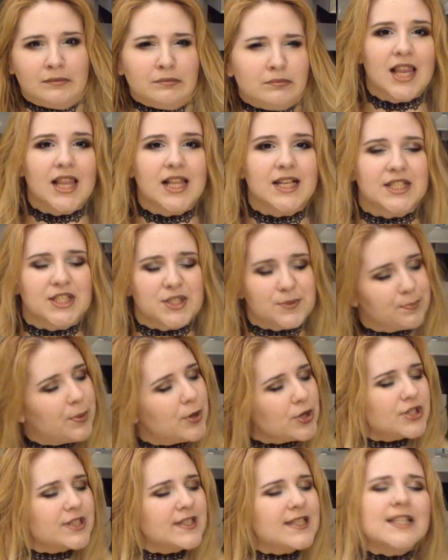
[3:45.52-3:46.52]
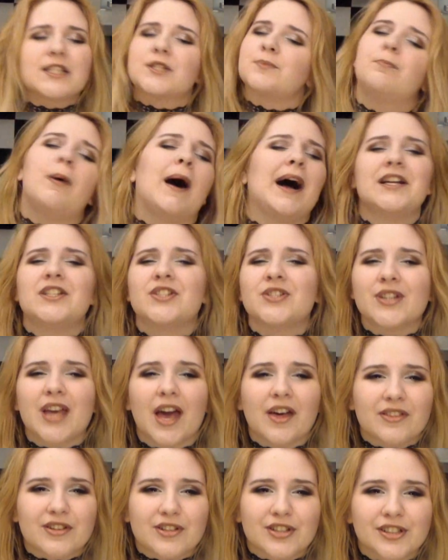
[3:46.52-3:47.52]
Let's put this pie
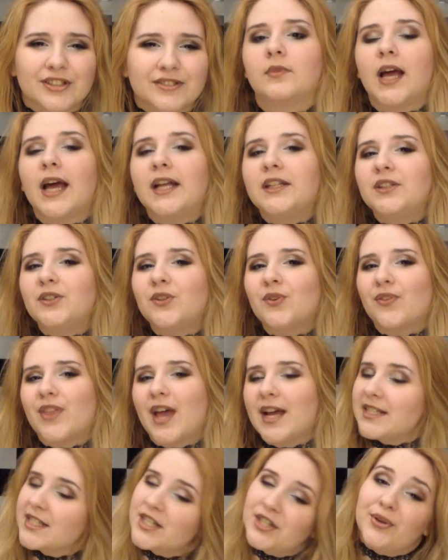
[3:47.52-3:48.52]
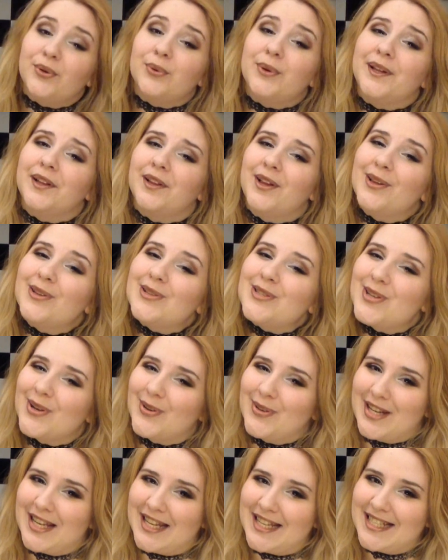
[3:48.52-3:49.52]
together! And to do that, you will also
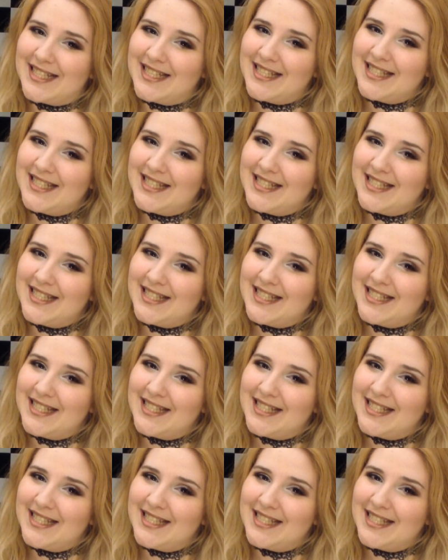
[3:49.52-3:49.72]
need